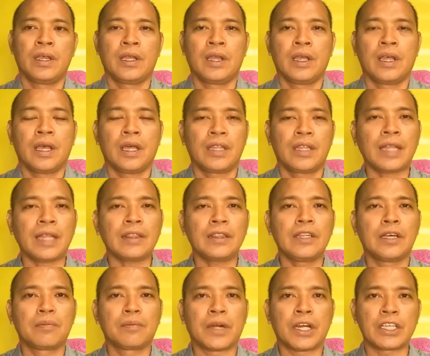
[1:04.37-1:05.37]
That number
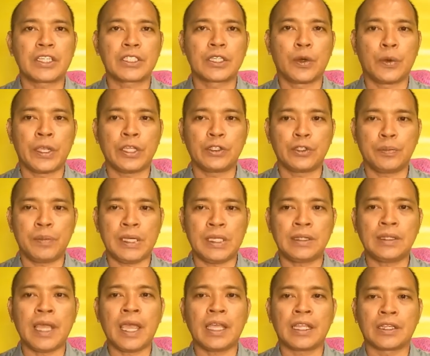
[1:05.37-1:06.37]
is going to be
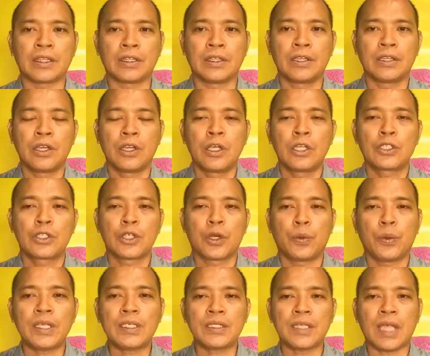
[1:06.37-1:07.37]
10. So we
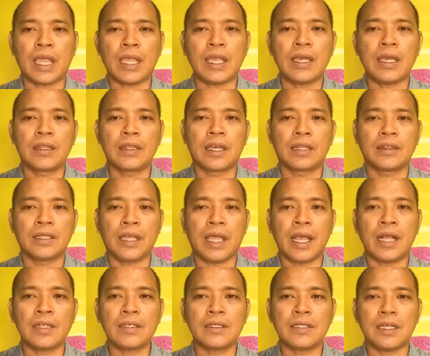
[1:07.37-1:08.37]
say that the
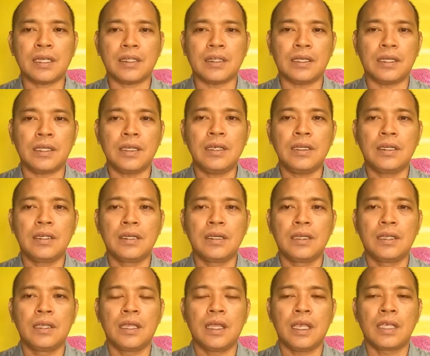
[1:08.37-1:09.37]
LCD
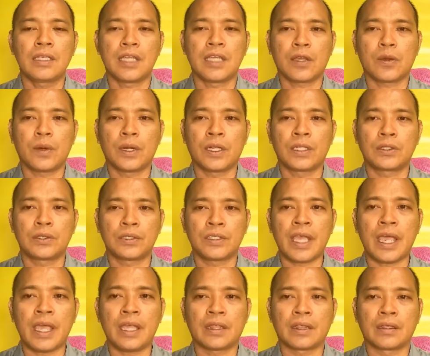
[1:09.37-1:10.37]
is equal to
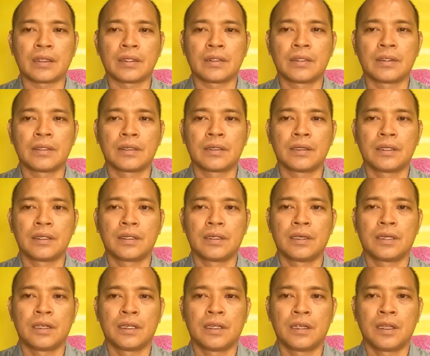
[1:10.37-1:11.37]
10.
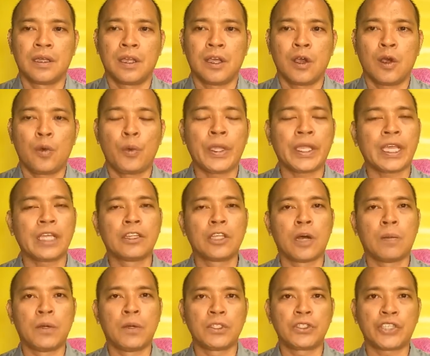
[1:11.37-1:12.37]
We can double
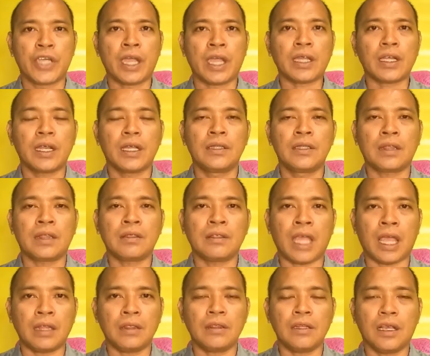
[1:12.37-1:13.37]
check that
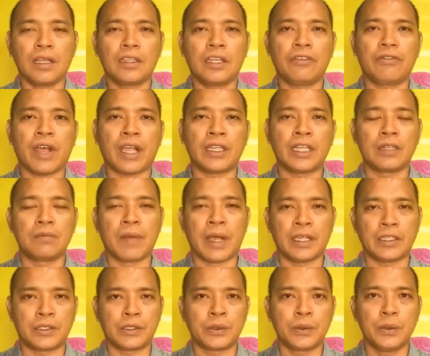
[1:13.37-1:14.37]
10 divided by
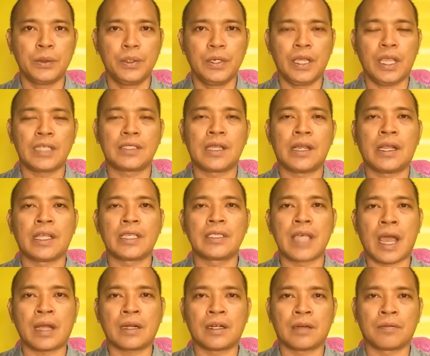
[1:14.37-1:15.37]
2 is an exact
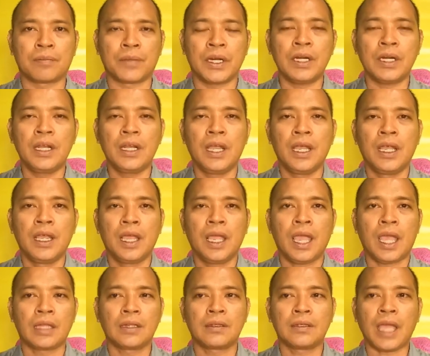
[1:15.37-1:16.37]
number,
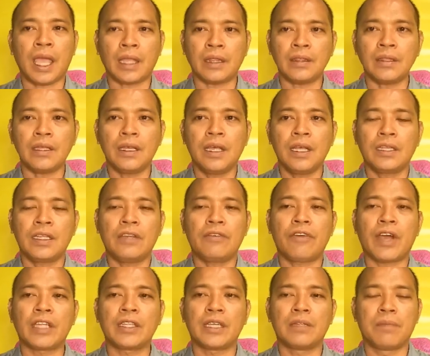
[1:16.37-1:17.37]
and 10
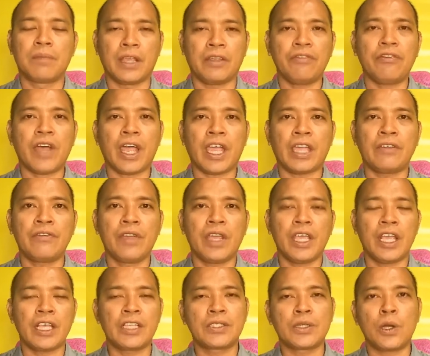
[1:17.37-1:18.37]
divided by 5 is
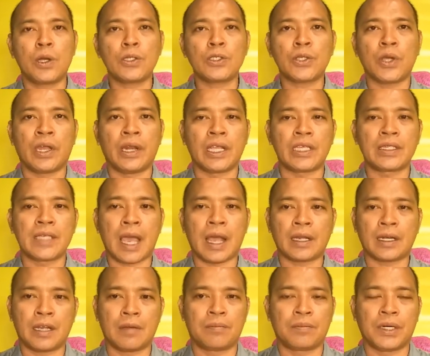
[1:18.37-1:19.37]
also an exact
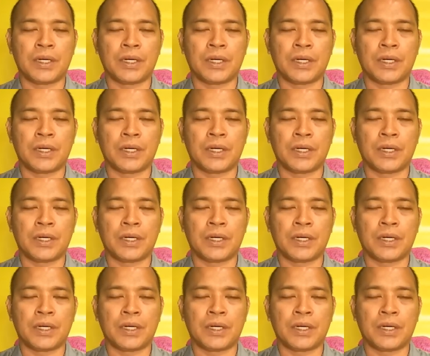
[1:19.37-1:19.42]
number.